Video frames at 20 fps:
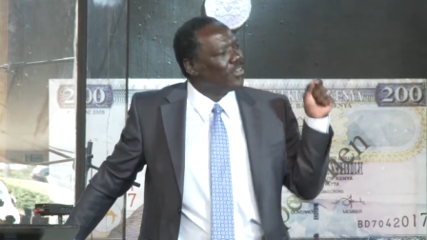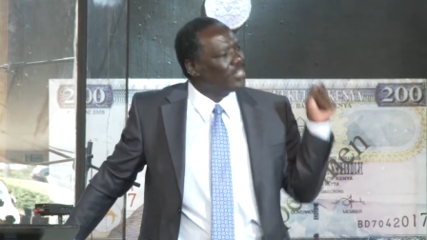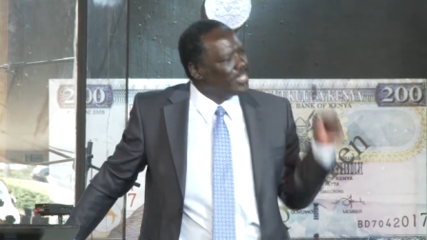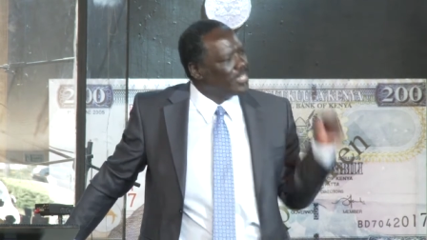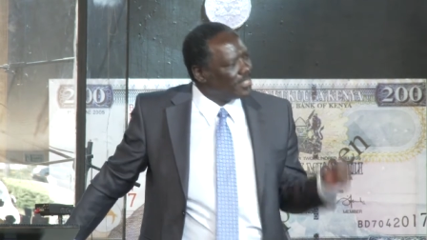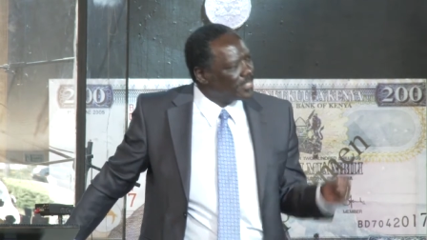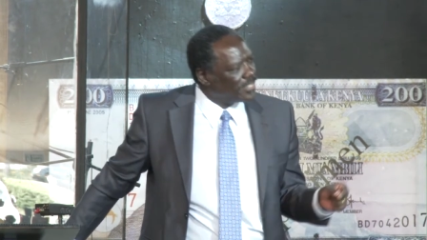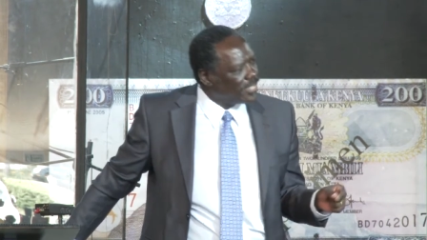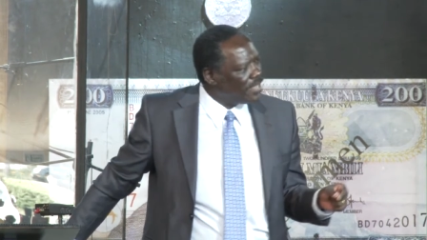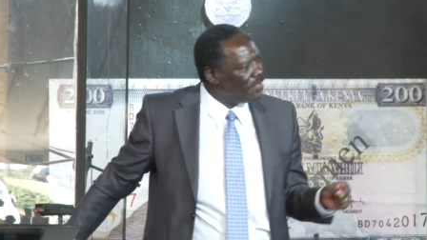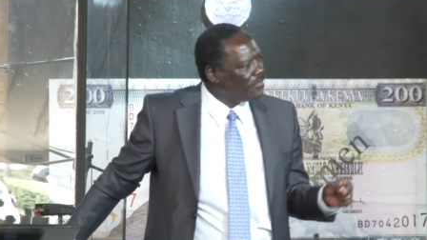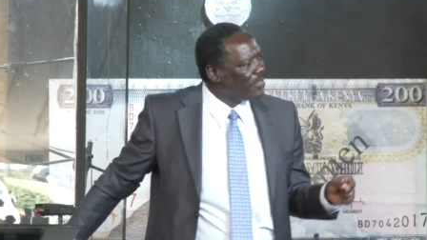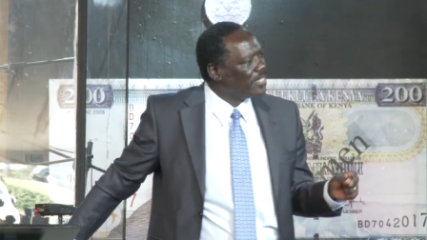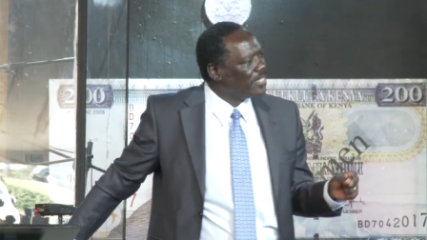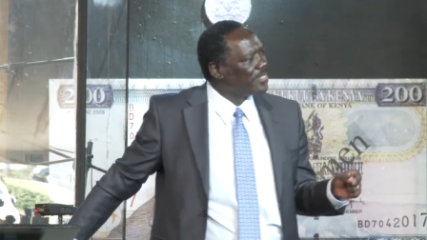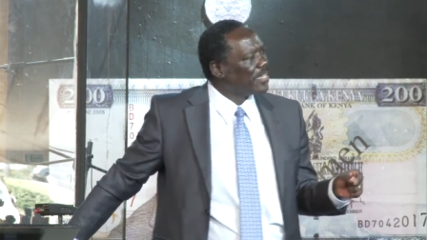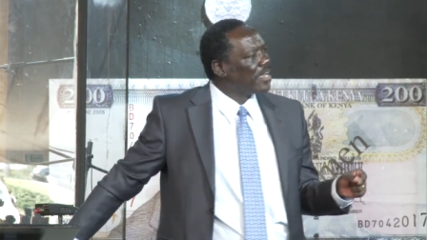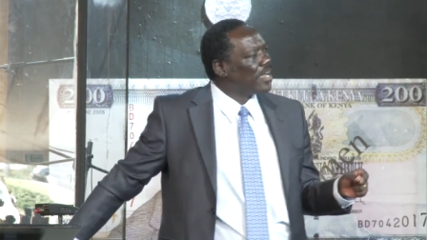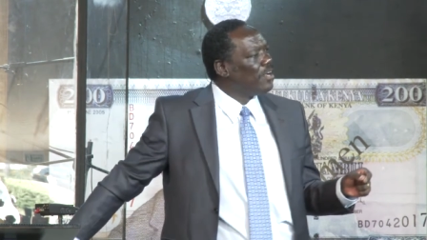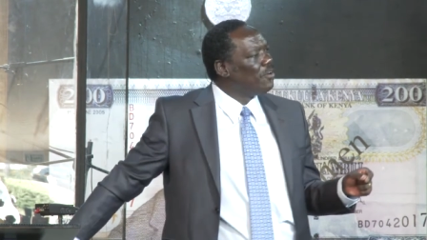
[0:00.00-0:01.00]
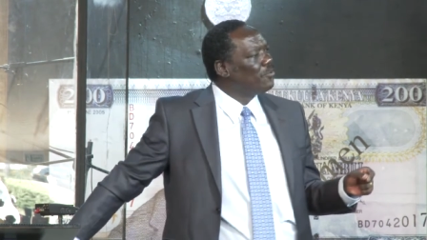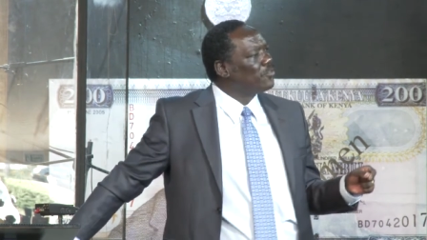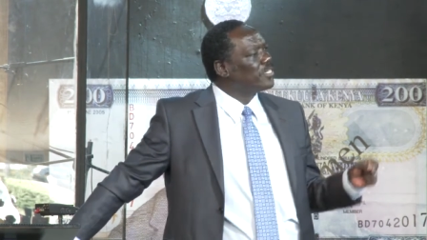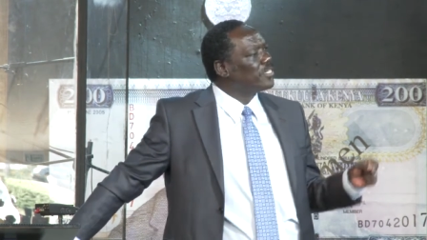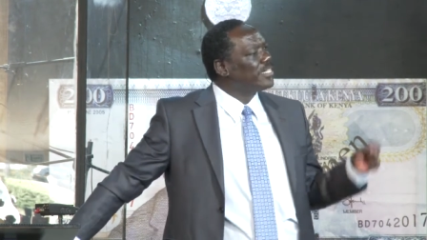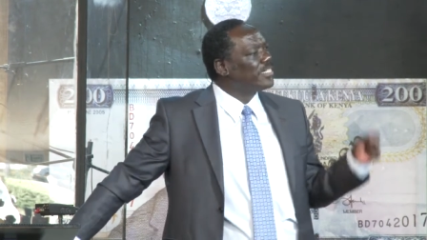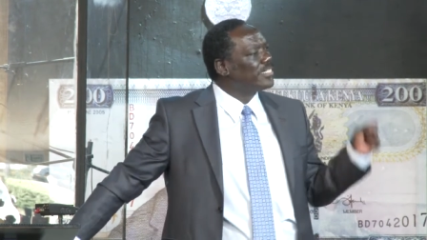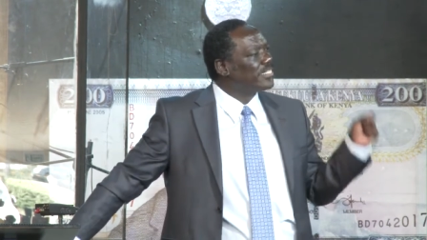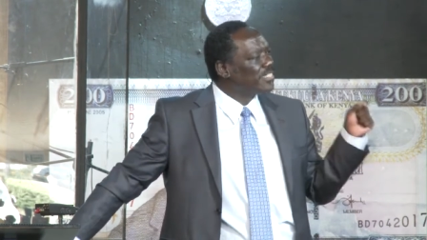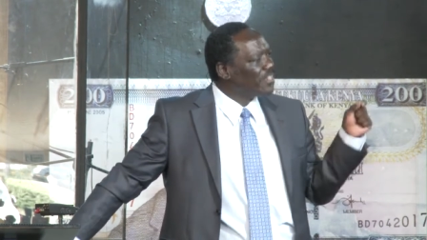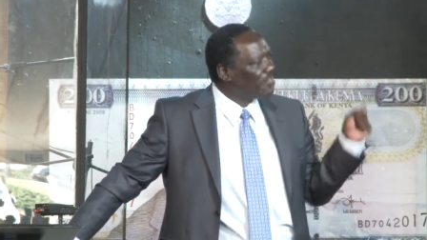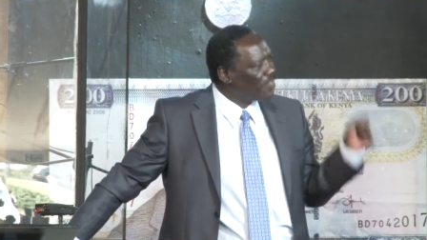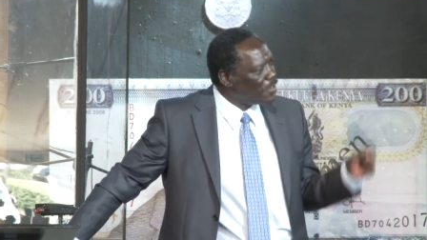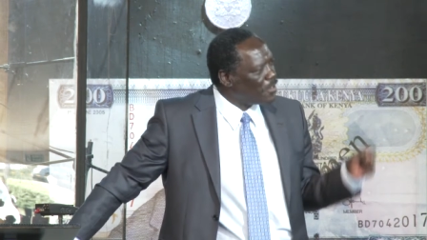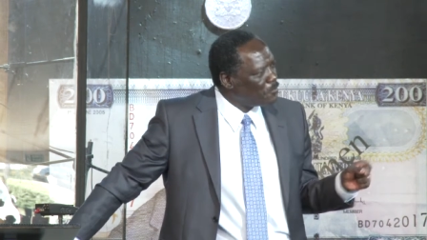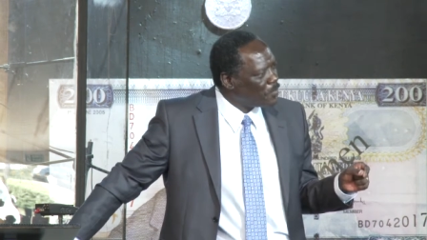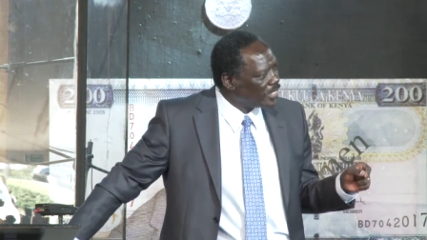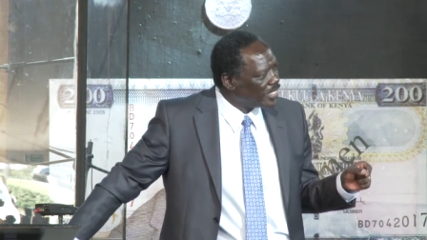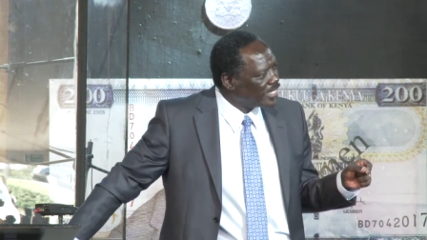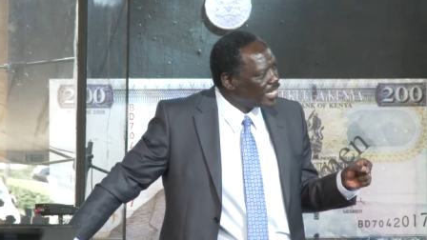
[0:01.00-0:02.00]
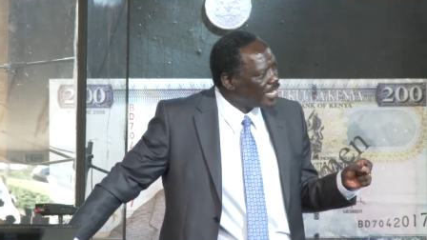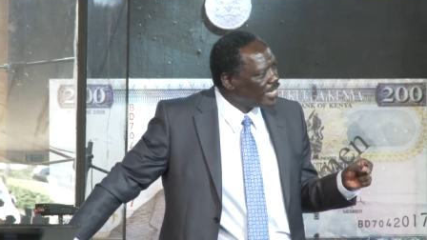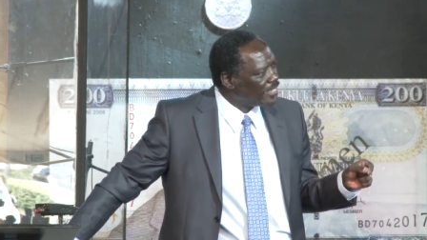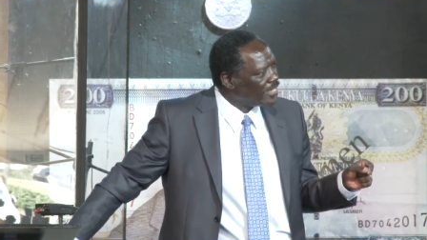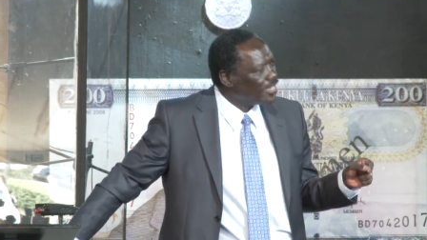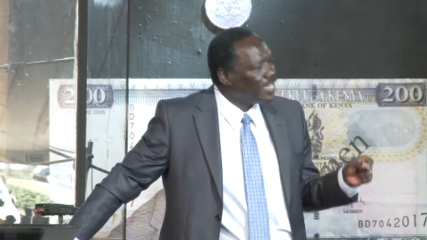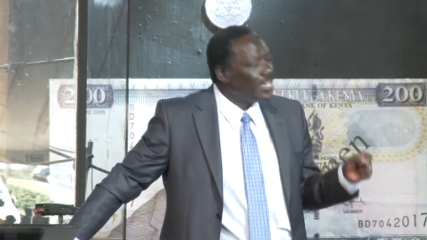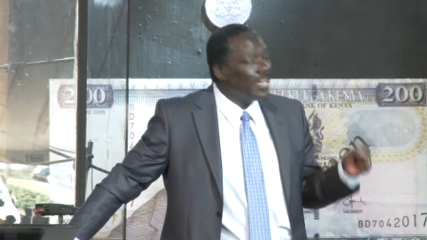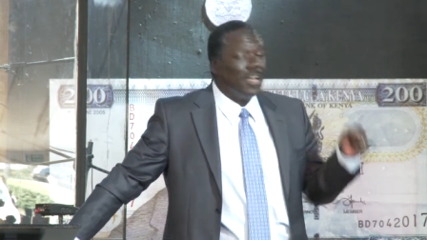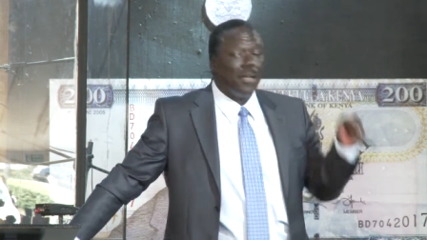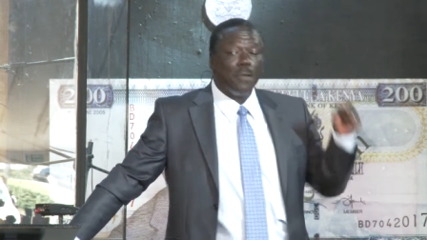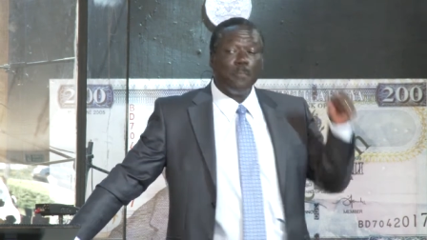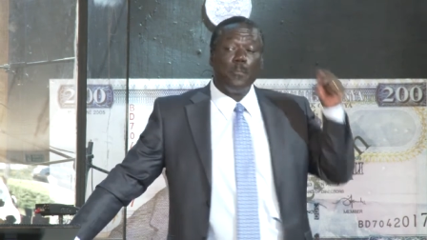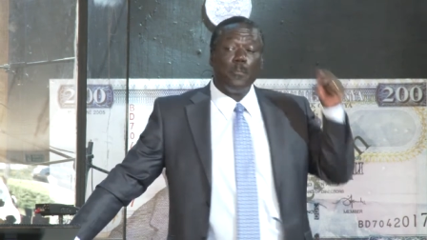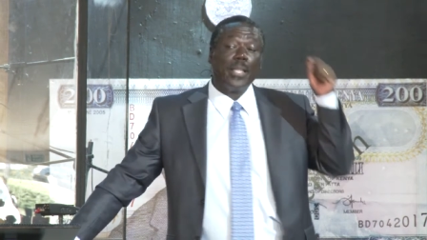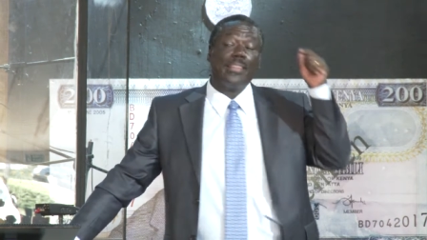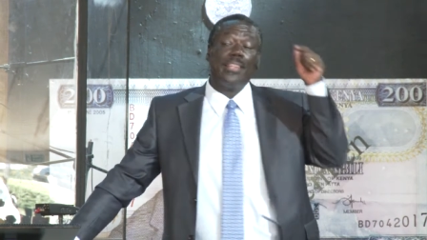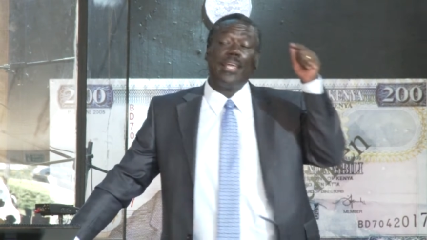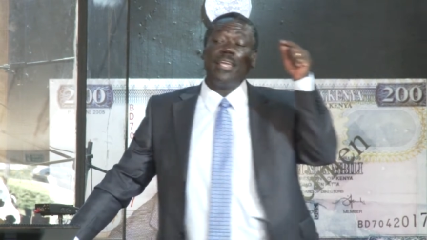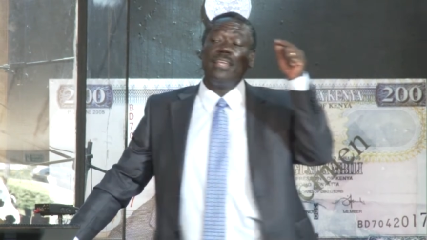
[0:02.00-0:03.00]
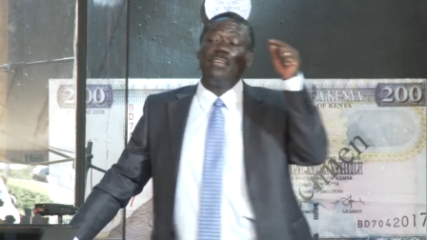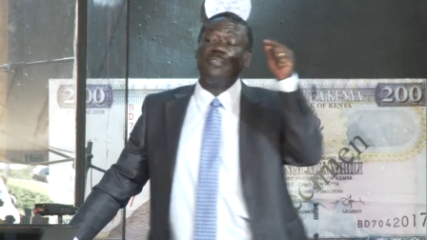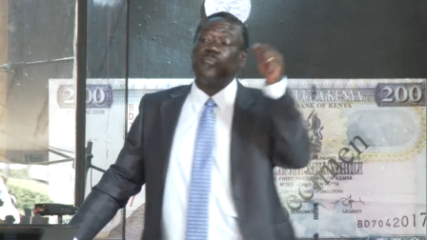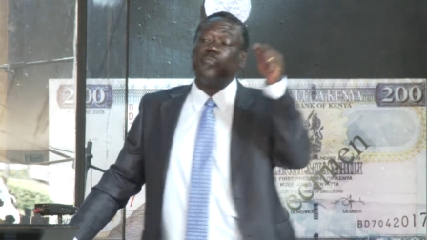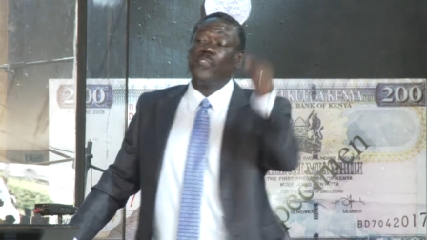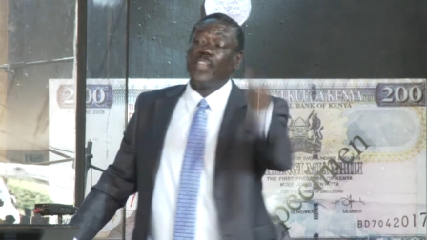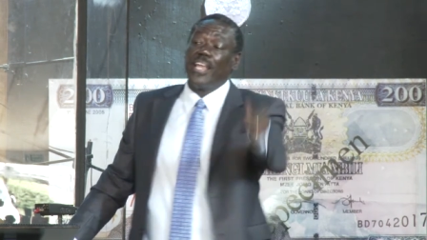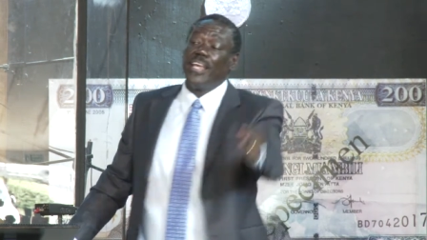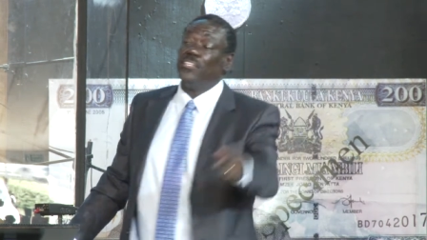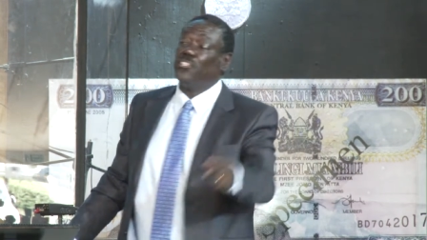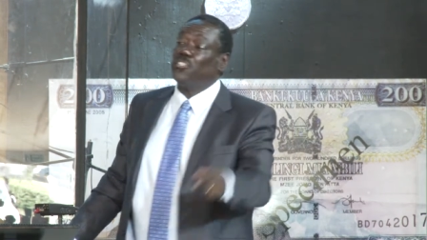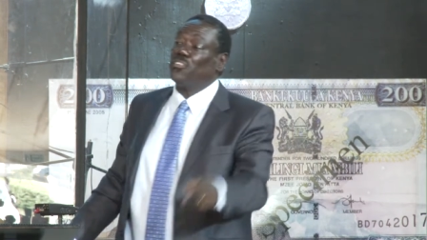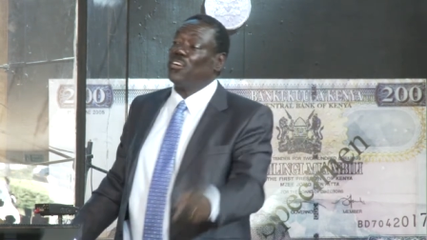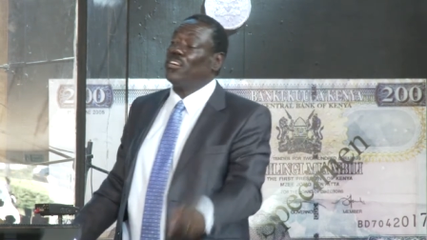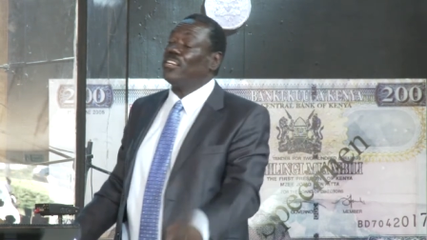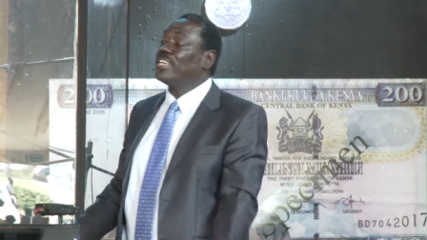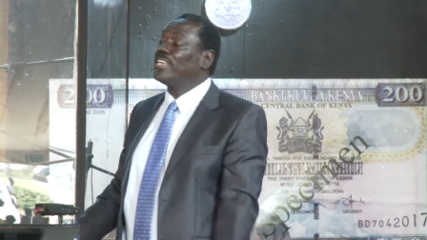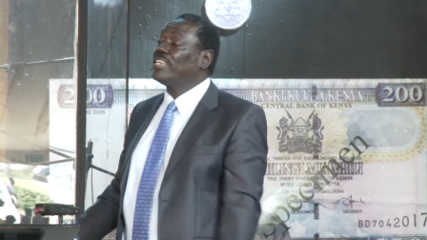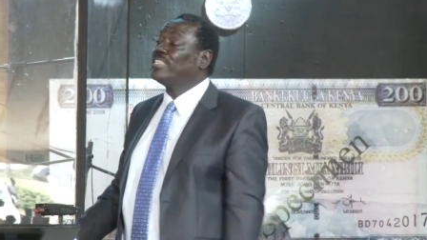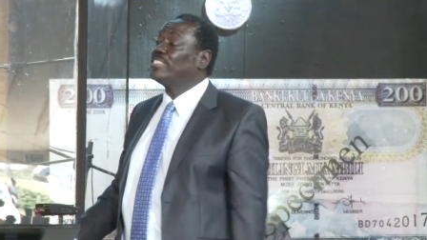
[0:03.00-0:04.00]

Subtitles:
on your savings account is 7%. But the inflation